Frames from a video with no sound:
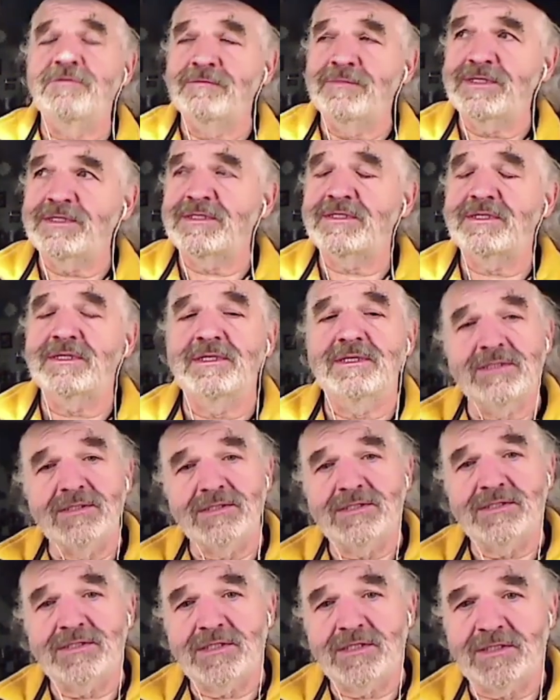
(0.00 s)
from this
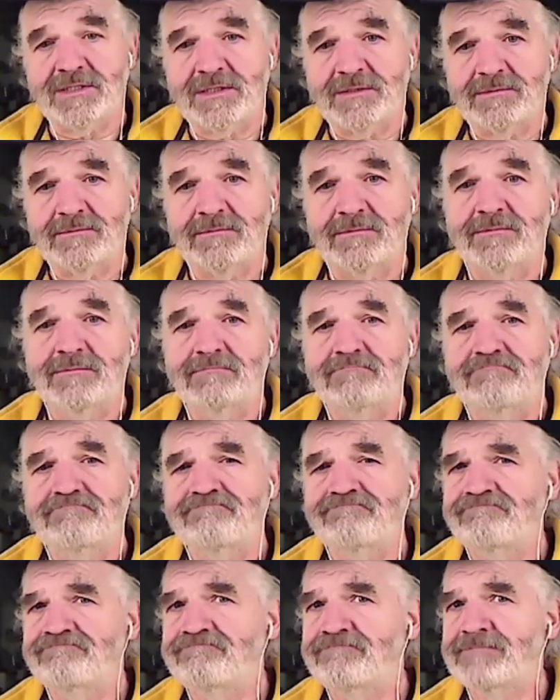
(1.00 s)
is, I'm
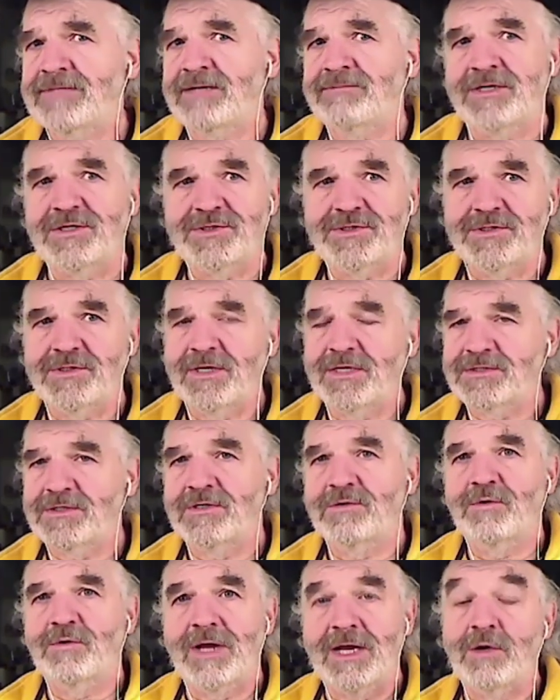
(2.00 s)
not sure how it's
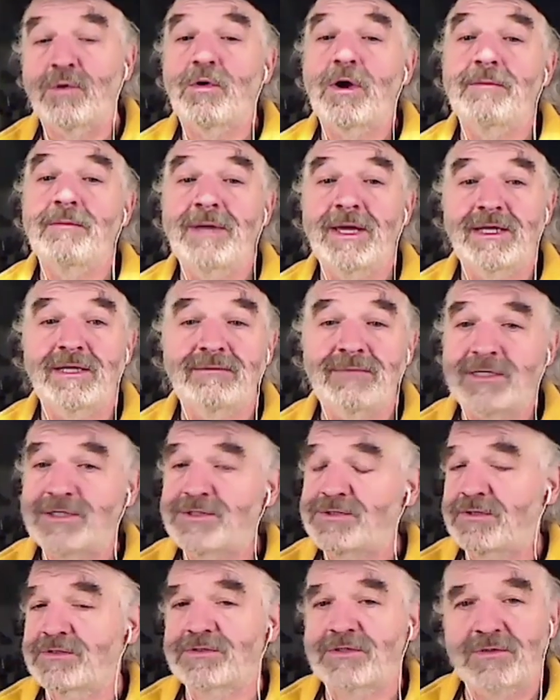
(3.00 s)
going to work. I know where I'm headed. I'm not
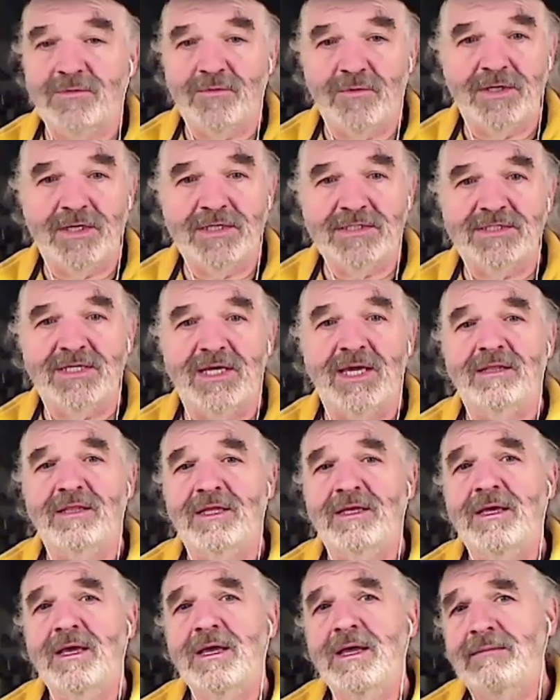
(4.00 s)
sure how it's going to work
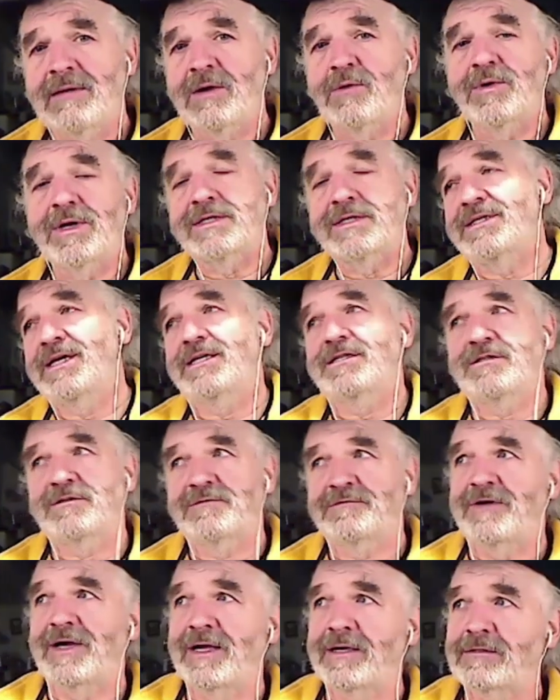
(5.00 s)
exactly. I a test
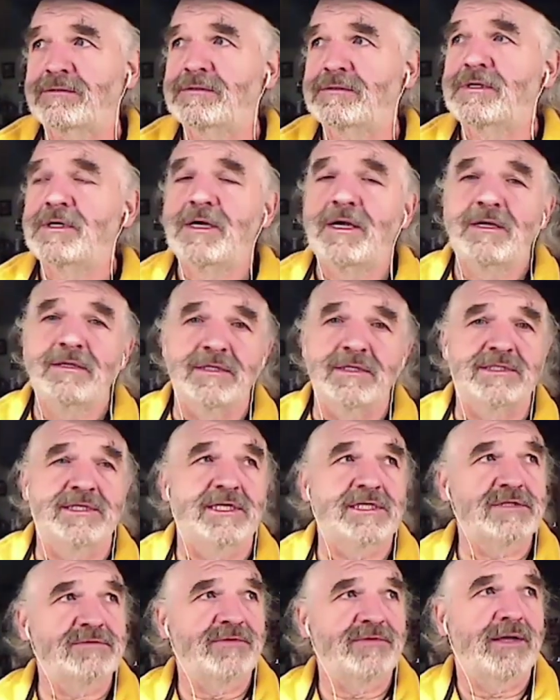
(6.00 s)
file. The
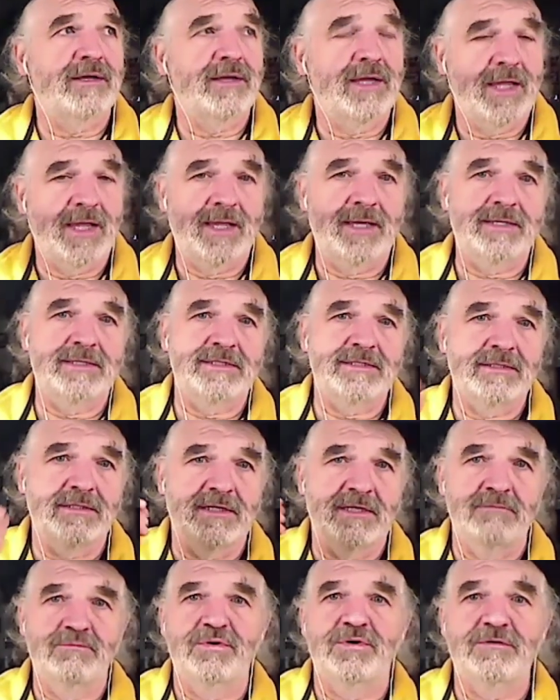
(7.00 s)
test file has
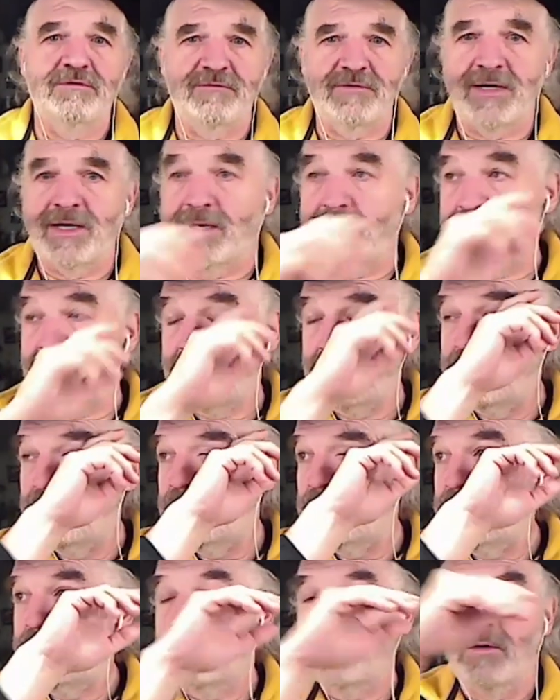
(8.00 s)
input file,
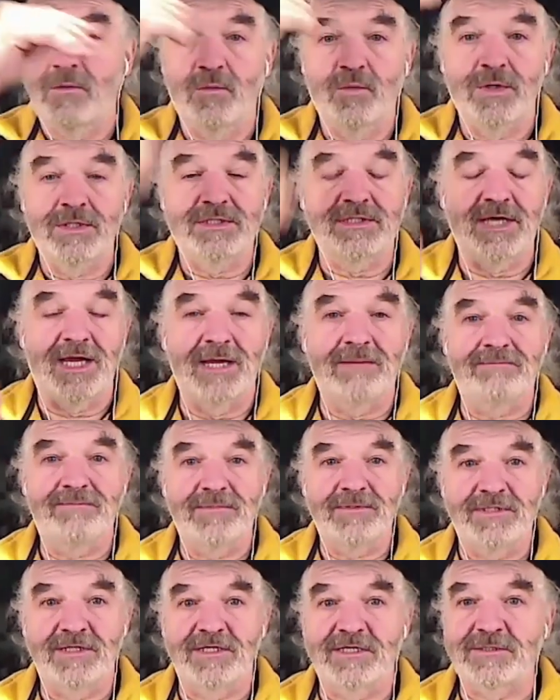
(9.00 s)
what type
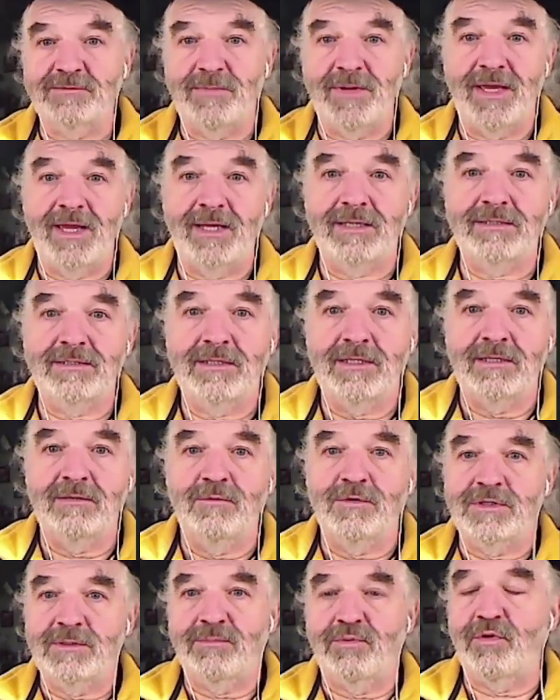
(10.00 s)
to expect,
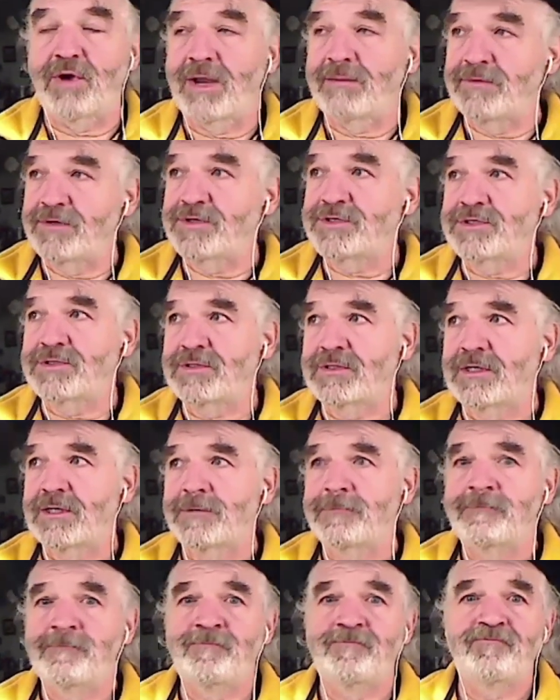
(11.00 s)
what the parameters
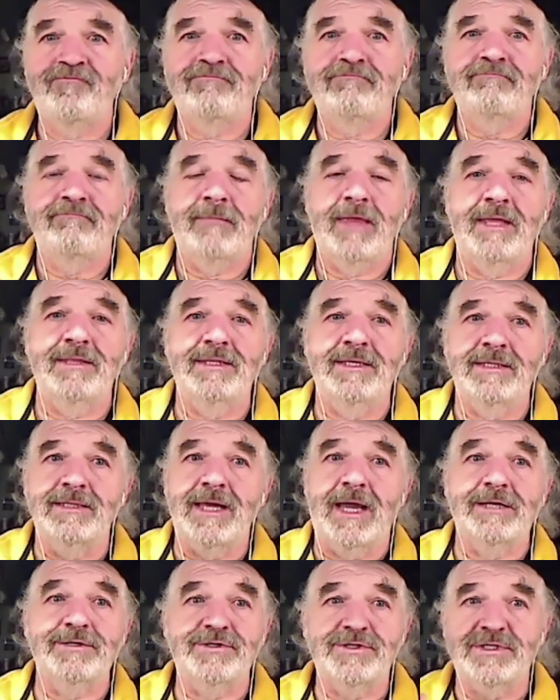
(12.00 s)
are, and then
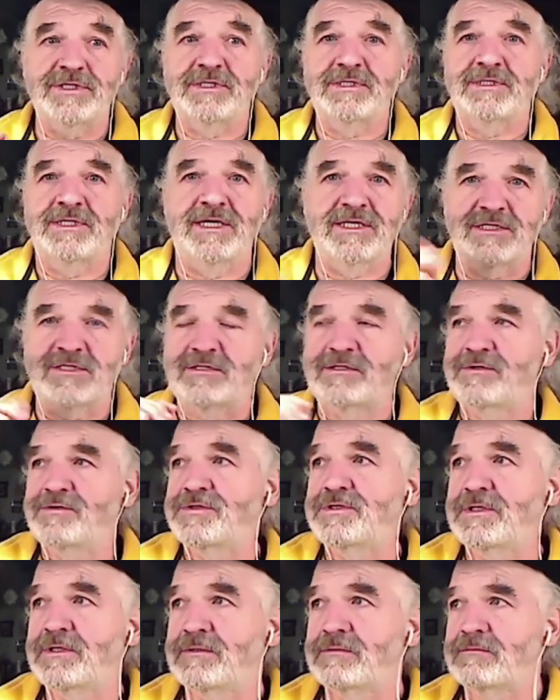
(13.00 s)
I just test
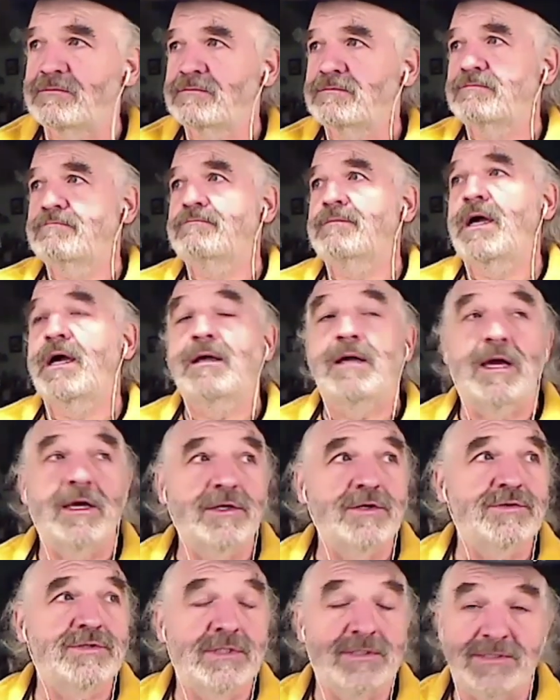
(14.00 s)
I'll
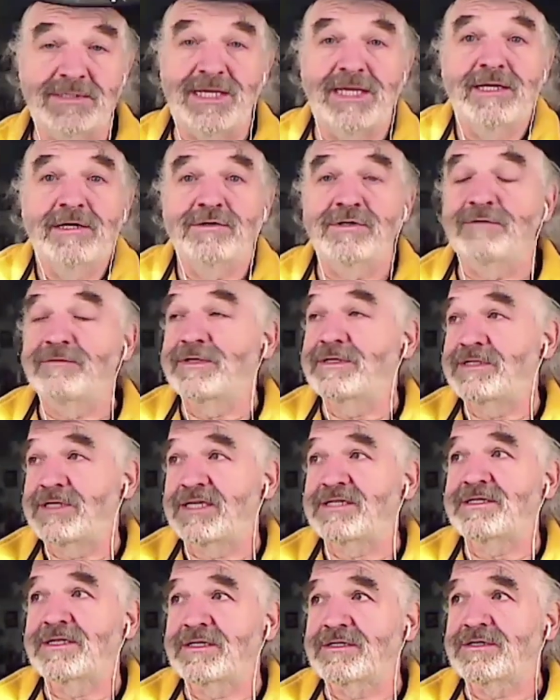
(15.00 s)
use a data-driven
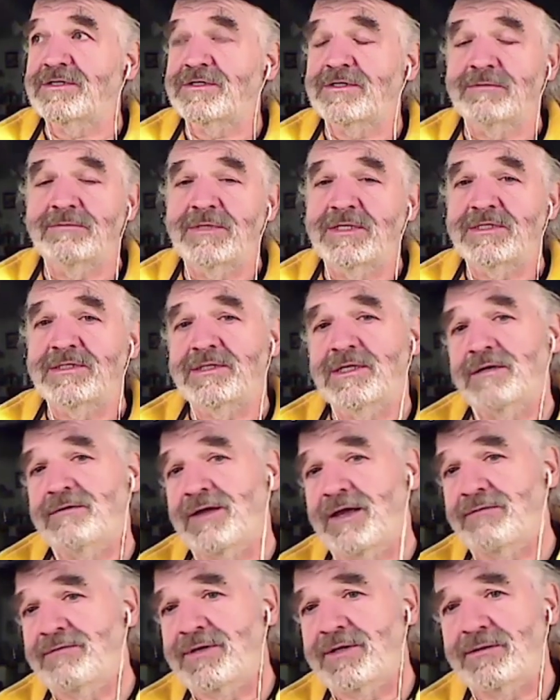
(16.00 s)
testing system instead of
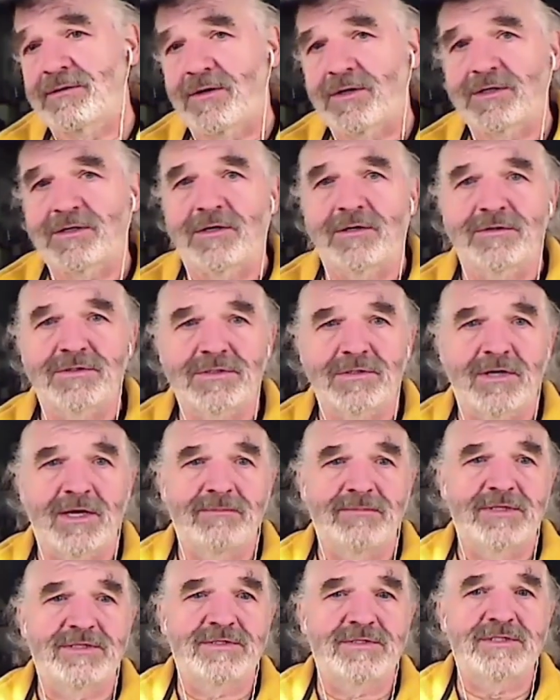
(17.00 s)
having a hard code
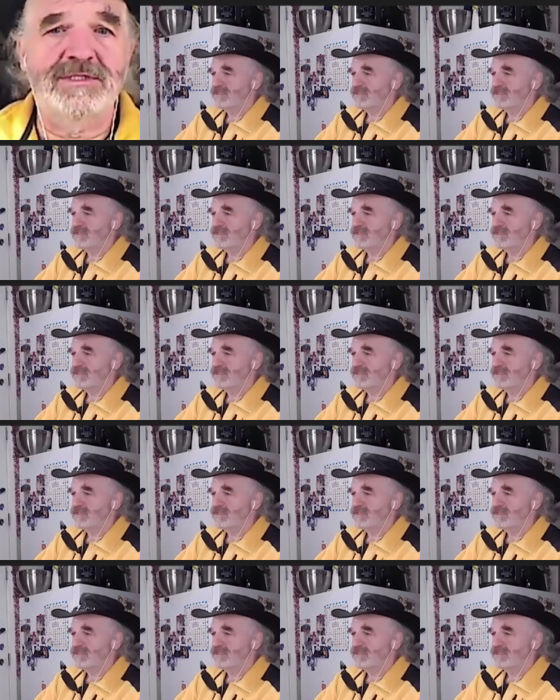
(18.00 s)
crap. And so